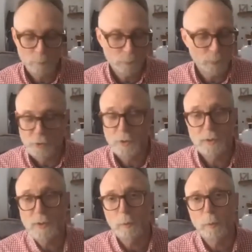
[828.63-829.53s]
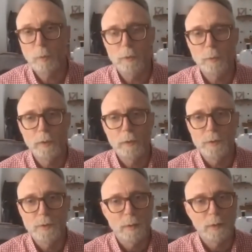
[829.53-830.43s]
producer that we worked with,
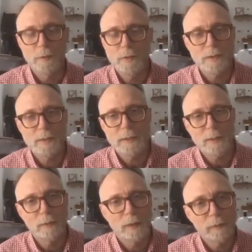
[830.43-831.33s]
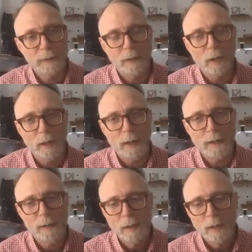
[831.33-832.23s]
who's just such a lovely
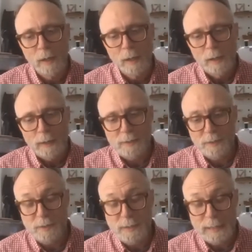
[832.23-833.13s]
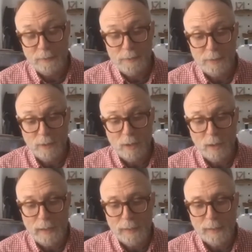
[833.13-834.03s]
guy and such a talented
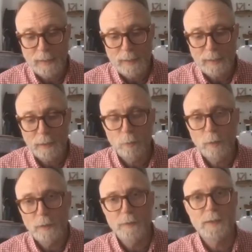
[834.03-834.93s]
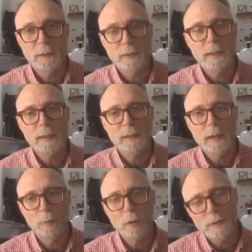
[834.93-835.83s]
guy, he really facilitated
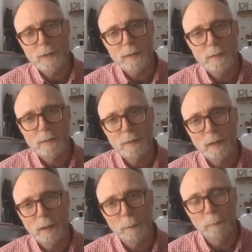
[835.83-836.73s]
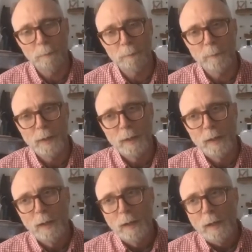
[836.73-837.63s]
that process.
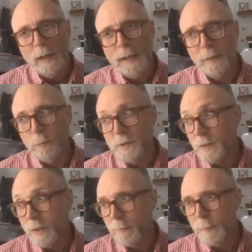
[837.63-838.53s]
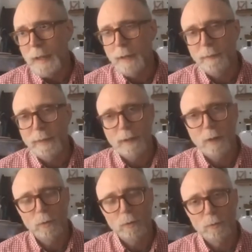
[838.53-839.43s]
And was kind of part of that
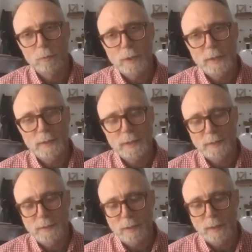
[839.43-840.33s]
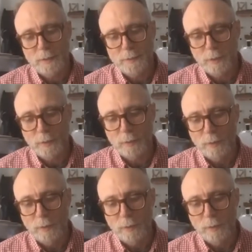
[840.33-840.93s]
whole trust exercise. So,